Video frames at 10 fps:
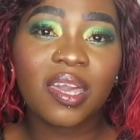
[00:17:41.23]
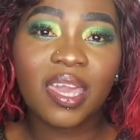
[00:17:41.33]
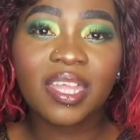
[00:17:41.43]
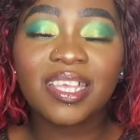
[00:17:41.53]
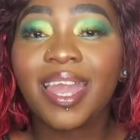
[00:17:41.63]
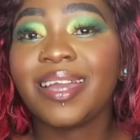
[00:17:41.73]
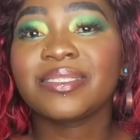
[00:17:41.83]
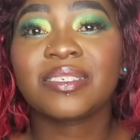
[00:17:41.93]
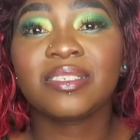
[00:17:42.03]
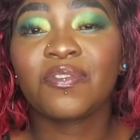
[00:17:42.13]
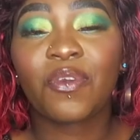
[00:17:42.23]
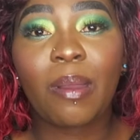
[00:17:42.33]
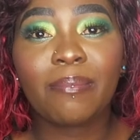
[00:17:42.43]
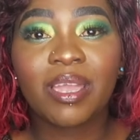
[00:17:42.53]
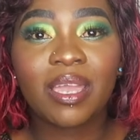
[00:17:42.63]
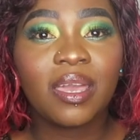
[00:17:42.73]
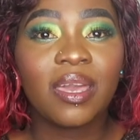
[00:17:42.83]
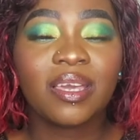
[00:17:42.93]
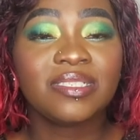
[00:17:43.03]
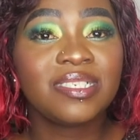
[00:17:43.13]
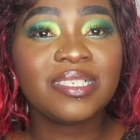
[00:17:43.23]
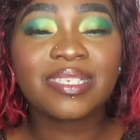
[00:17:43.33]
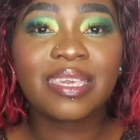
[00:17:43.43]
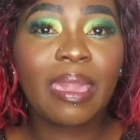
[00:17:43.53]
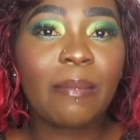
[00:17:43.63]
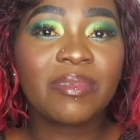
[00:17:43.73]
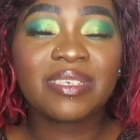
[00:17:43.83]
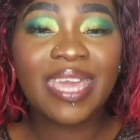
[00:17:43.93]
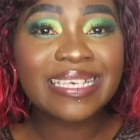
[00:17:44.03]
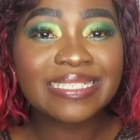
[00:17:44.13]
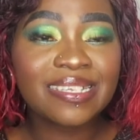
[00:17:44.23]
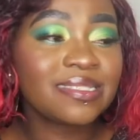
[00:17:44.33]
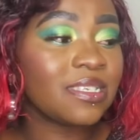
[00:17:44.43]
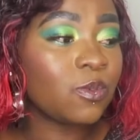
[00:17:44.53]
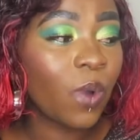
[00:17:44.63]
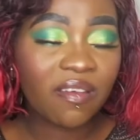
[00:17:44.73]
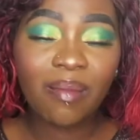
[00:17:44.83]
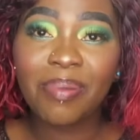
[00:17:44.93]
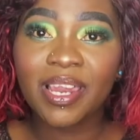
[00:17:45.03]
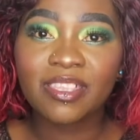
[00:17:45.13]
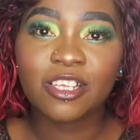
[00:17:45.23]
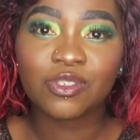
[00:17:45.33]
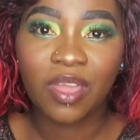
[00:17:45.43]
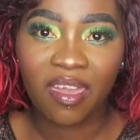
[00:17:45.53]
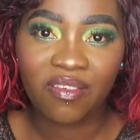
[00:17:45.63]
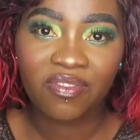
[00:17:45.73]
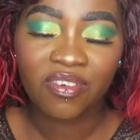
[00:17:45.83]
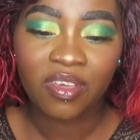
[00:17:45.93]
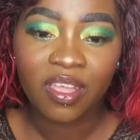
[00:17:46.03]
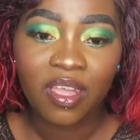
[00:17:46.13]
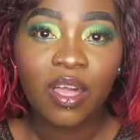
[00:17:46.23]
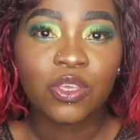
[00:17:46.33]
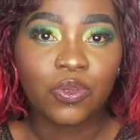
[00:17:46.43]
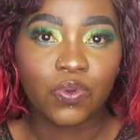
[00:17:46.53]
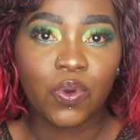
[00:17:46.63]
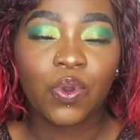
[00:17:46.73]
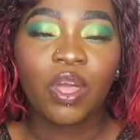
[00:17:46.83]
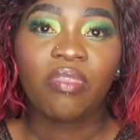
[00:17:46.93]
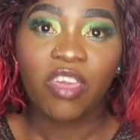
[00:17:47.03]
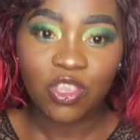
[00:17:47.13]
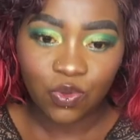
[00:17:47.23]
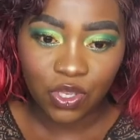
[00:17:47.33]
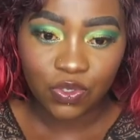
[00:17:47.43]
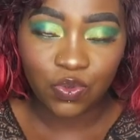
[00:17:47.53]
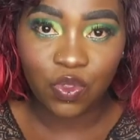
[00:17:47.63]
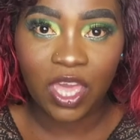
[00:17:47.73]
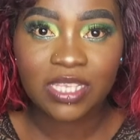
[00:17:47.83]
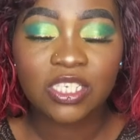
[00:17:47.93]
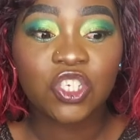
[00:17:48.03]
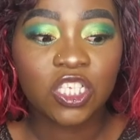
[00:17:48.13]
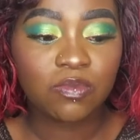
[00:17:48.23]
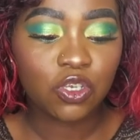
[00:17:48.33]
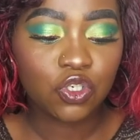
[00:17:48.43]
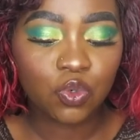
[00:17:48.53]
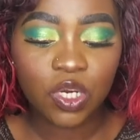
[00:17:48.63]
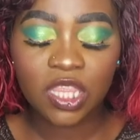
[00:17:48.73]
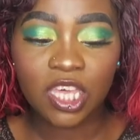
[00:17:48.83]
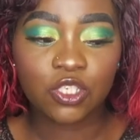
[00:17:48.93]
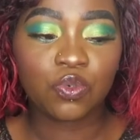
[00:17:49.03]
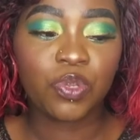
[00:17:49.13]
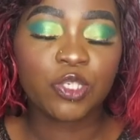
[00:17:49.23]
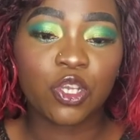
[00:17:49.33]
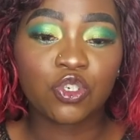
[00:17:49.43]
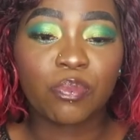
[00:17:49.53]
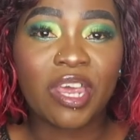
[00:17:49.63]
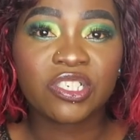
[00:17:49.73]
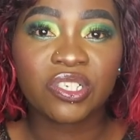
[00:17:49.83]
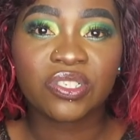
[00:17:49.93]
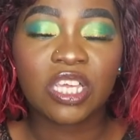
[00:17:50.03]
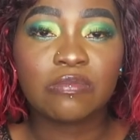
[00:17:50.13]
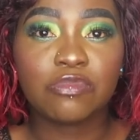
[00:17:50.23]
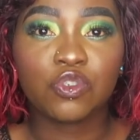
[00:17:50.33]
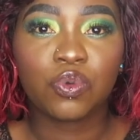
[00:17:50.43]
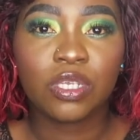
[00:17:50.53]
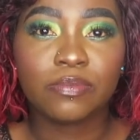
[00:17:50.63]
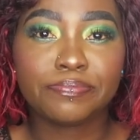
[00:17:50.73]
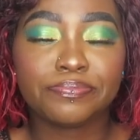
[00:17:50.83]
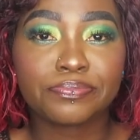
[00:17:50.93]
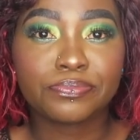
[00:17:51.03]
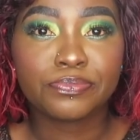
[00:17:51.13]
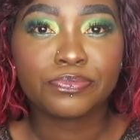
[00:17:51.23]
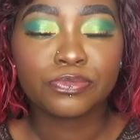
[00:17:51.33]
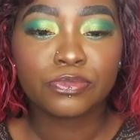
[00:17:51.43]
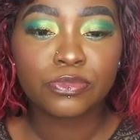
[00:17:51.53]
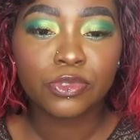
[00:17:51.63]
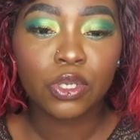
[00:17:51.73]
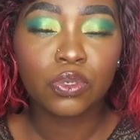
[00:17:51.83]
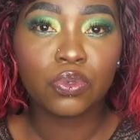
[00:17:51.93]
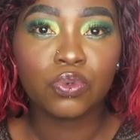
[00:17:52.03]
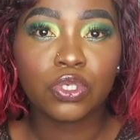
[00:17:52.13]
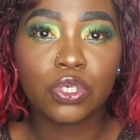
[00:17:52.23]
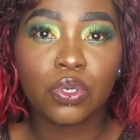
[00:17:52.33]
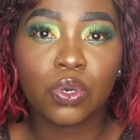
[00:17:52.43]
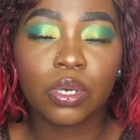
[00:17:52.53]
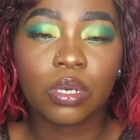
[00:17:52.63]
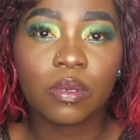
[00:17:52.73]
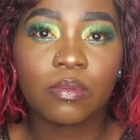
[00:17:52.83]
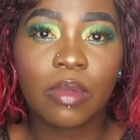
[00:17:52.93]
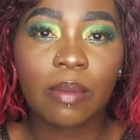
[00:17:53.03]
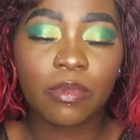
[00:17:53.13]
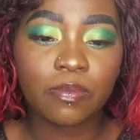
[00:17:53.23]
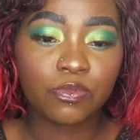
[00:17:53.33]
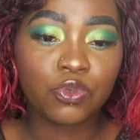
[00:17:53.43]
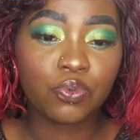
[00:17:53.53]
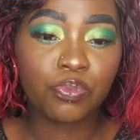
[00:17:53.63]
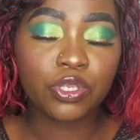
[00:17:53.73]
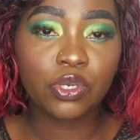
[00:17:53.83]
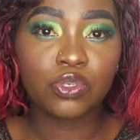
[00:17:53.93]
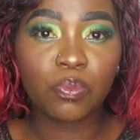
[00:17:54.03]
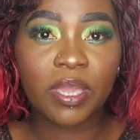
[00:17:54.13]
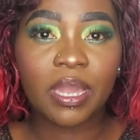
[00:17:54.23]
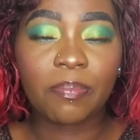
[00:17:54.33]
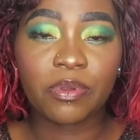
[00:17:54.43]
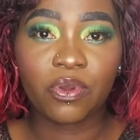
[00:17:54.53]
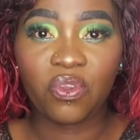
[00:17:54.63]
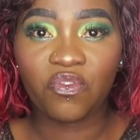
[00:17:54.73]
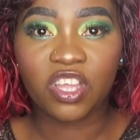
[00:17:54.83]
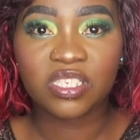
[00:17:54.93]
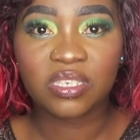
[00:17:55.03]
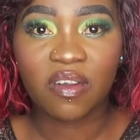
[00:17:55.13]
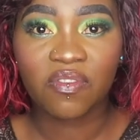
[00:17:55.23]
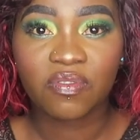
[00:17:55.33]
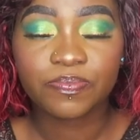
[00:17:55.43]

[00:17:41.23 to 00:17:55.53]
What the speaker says: Edgar's, it's from Discam, it's an Essence, it's whatever palette that you have, you know, then you can do that. Just make sure that you please wash your brushes in between you using your, I mean, you putting on your makeup and all of that stuff.